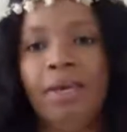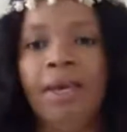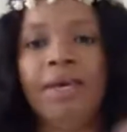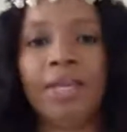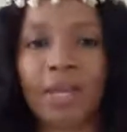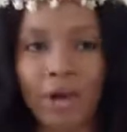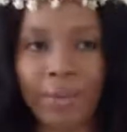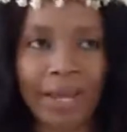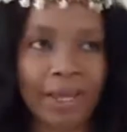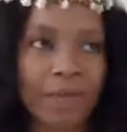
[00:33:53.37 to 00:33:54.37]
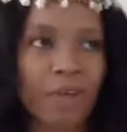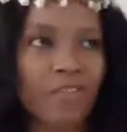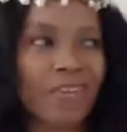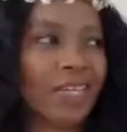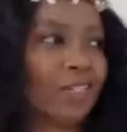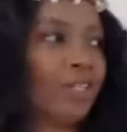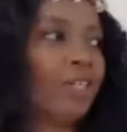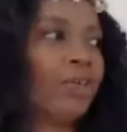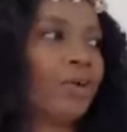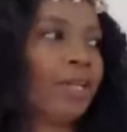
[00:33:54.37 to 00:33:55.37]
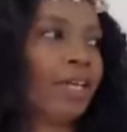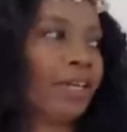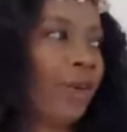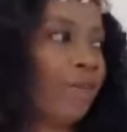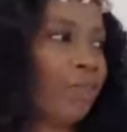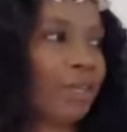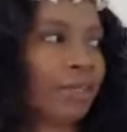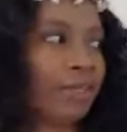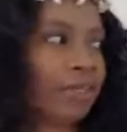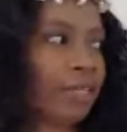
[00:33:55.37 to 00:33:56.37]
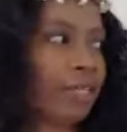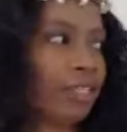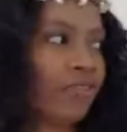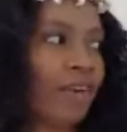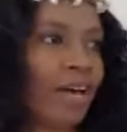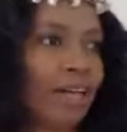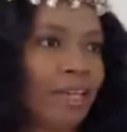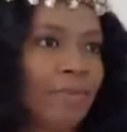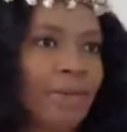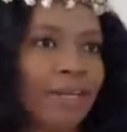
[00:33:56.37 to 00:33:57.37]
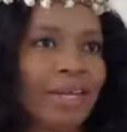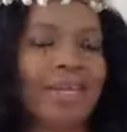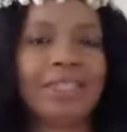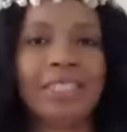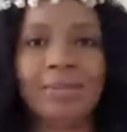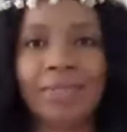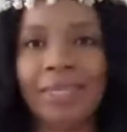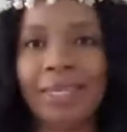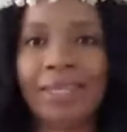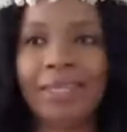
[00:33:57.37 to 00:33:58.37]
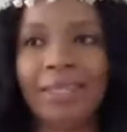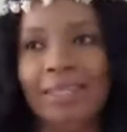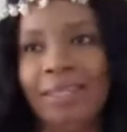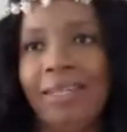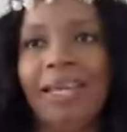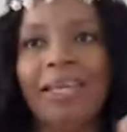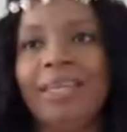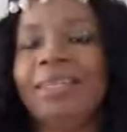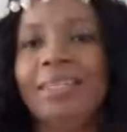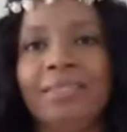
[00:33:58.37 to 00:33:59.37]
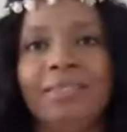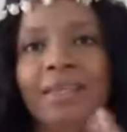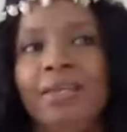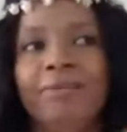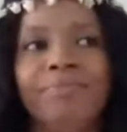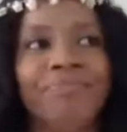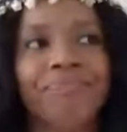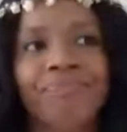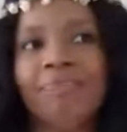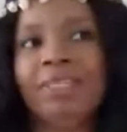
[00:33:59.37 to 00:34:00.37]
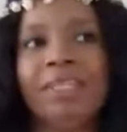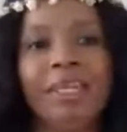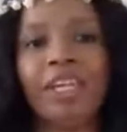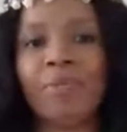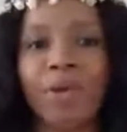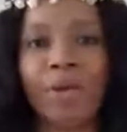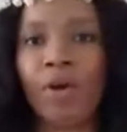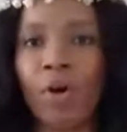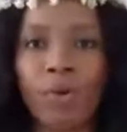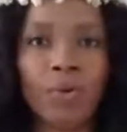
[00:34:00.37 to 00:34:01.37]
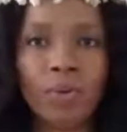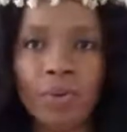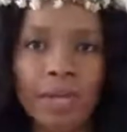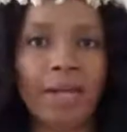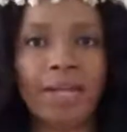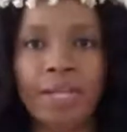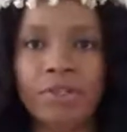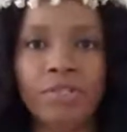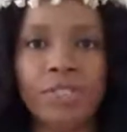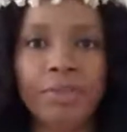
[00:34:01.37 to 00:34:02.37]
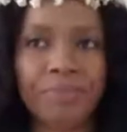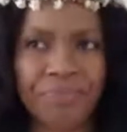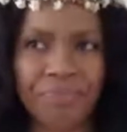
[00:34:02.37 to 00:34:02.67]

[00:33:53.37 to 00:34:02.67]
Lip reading: hey, I'm lacking motivation, or like, everything is fine, but I can't seem to get this get up and go kind of energy.